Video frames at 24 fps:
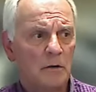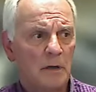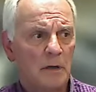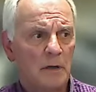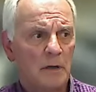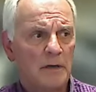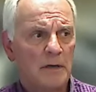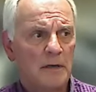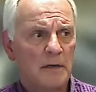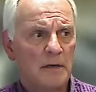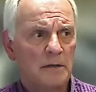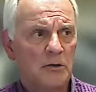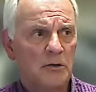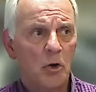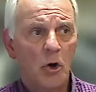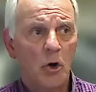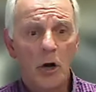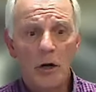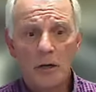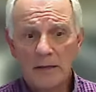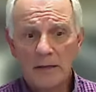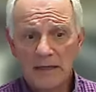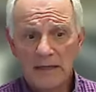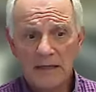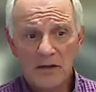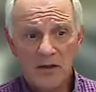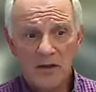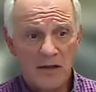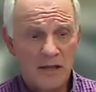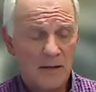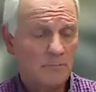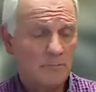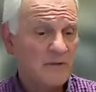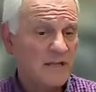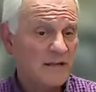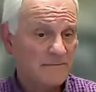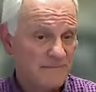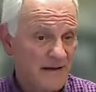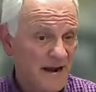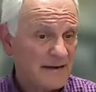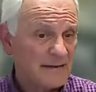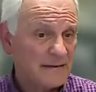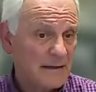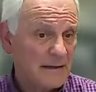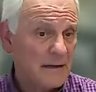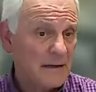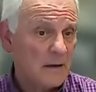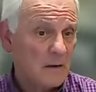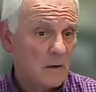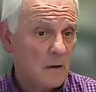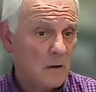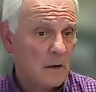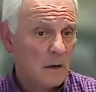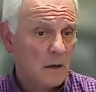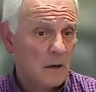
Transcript: uh, to guard against them defecting.